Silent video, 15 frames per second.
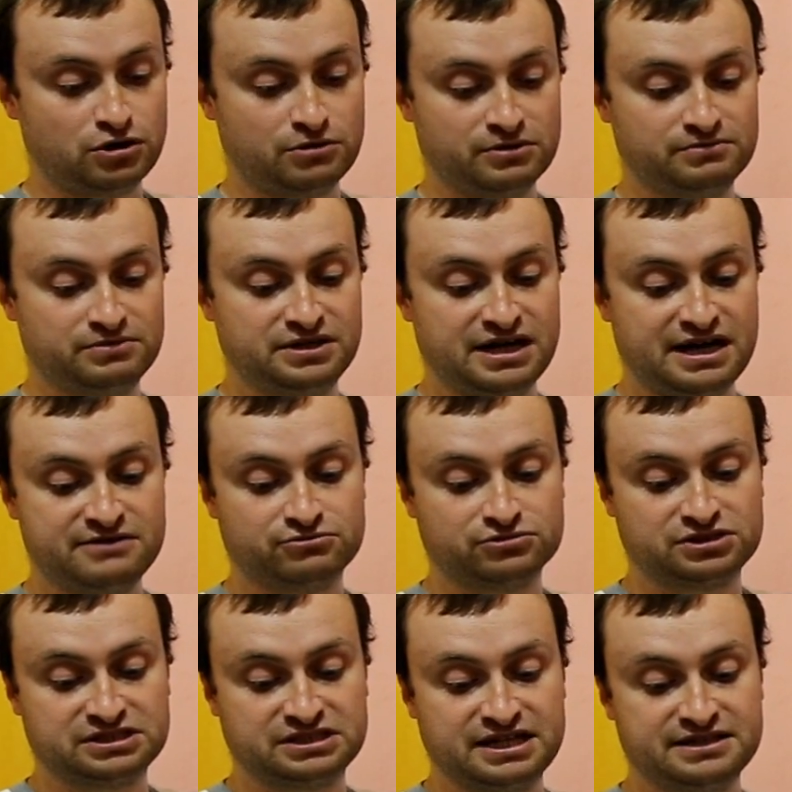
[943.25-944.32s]
Probably I
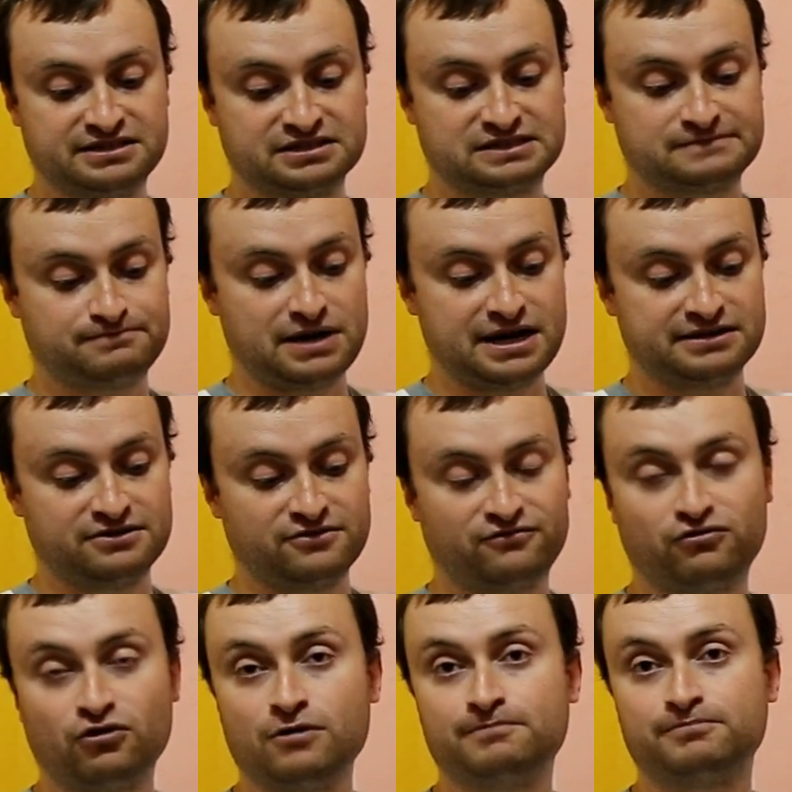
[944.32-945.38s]
would say that
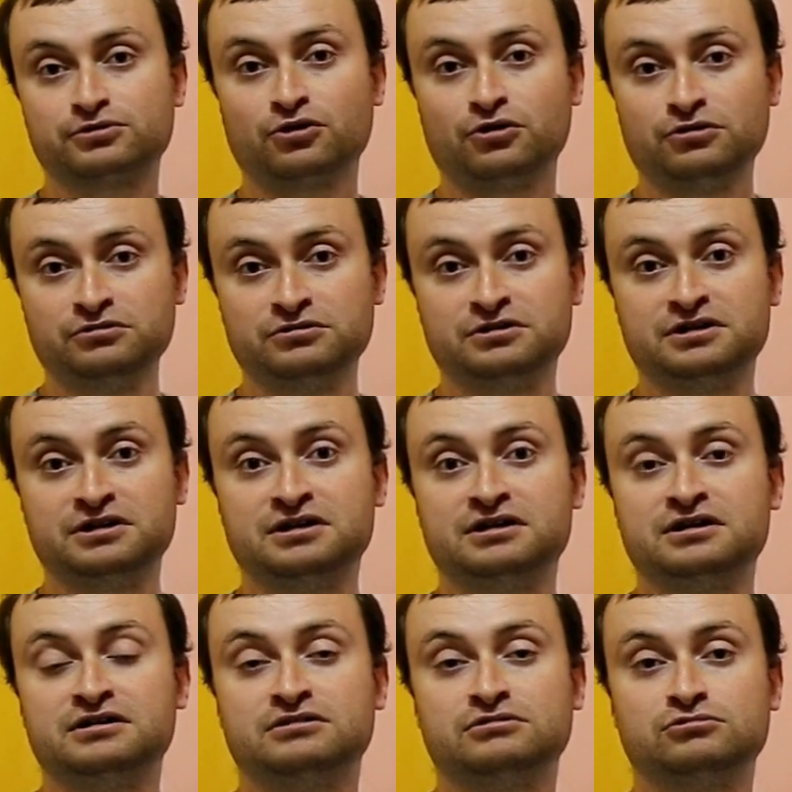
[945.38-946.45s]
Spyder4Pro
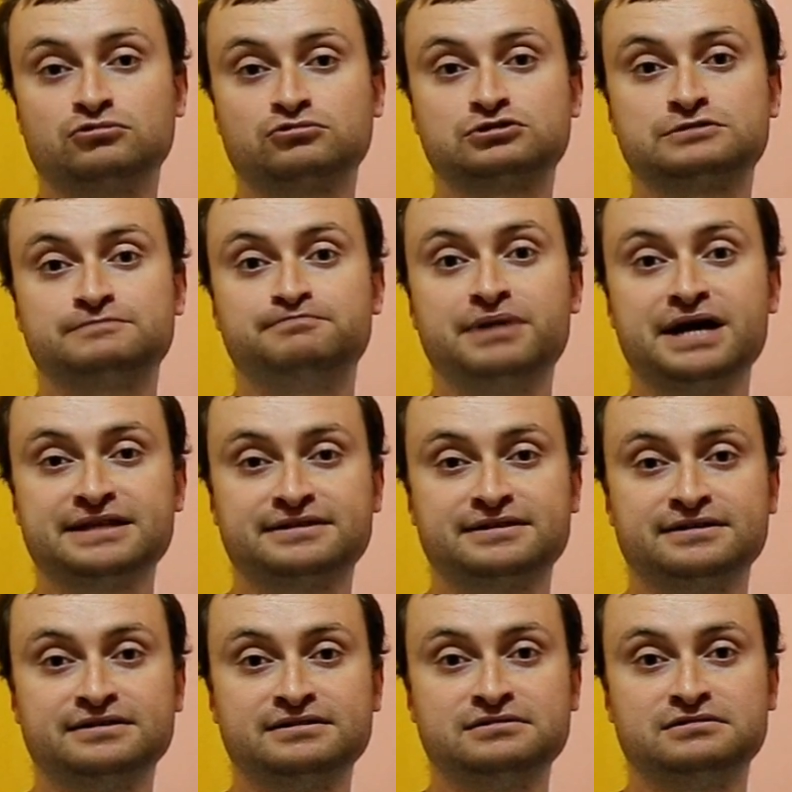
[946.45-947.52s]
looks
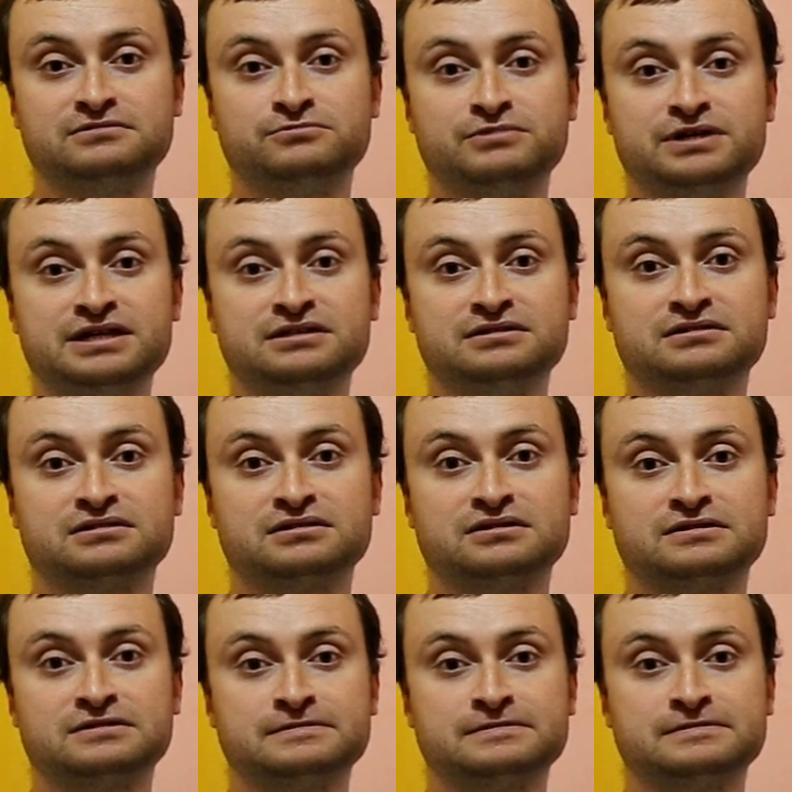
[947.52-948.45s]
better when